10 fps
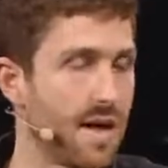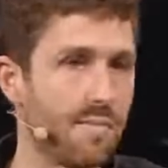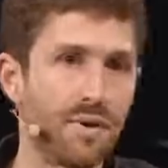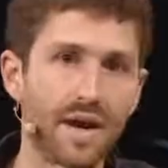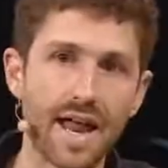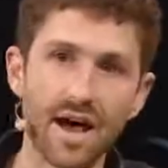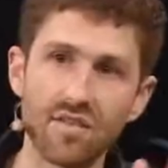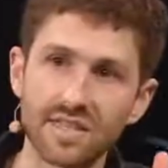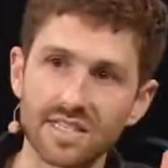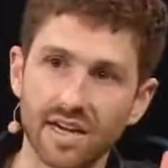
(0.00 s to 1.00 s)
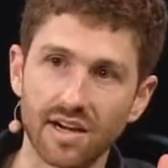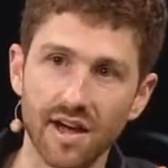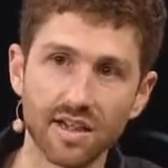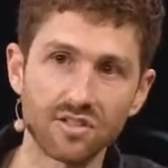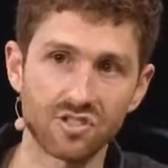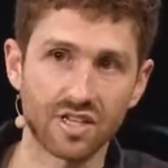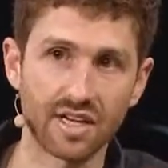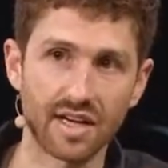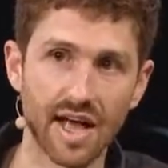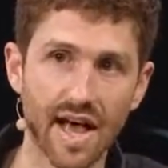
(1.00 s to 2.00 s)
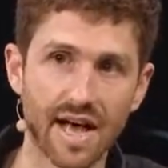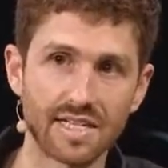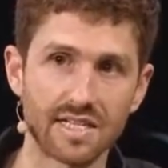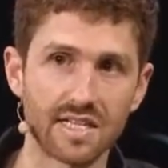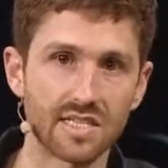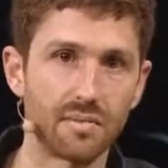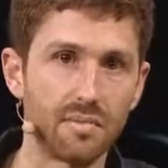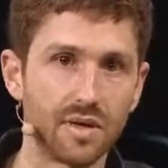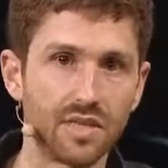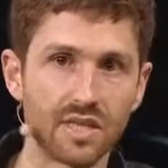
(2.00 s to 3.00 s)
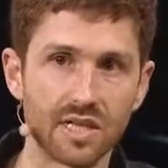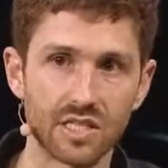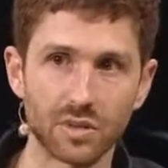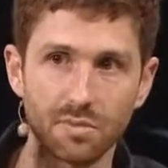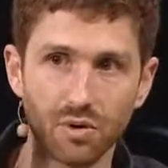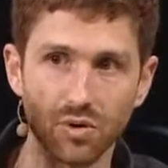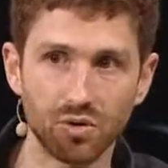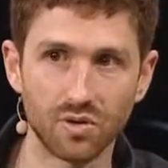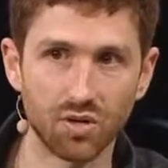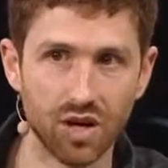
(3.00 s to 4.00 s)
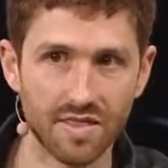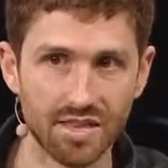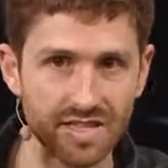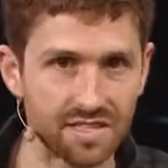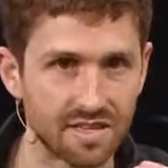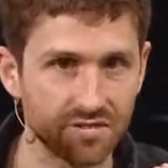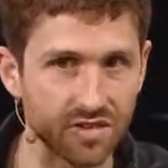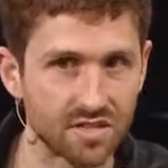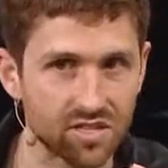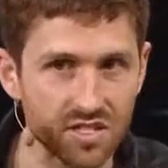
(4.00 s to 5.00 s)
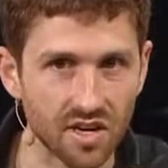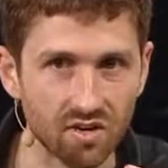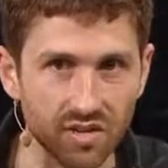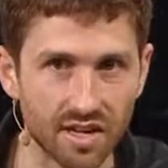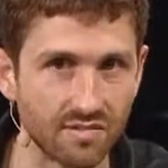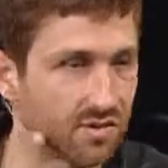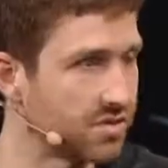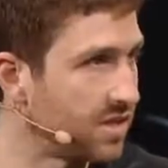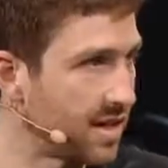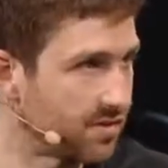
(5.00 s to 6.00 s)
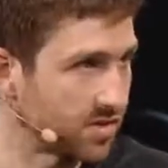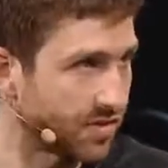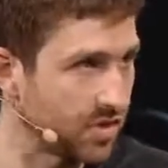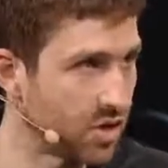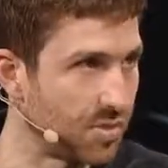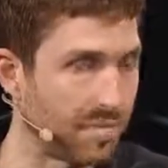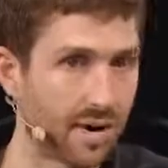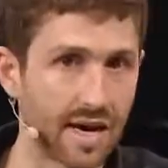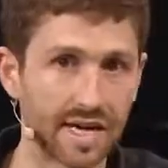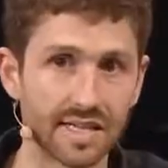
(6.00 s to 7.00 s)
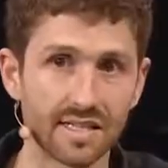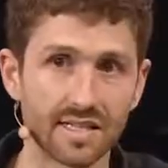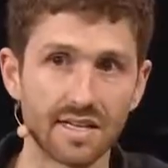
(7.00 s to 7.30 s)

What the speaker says: But now that technology has this ability to pull on these different subtle levers of the human mind,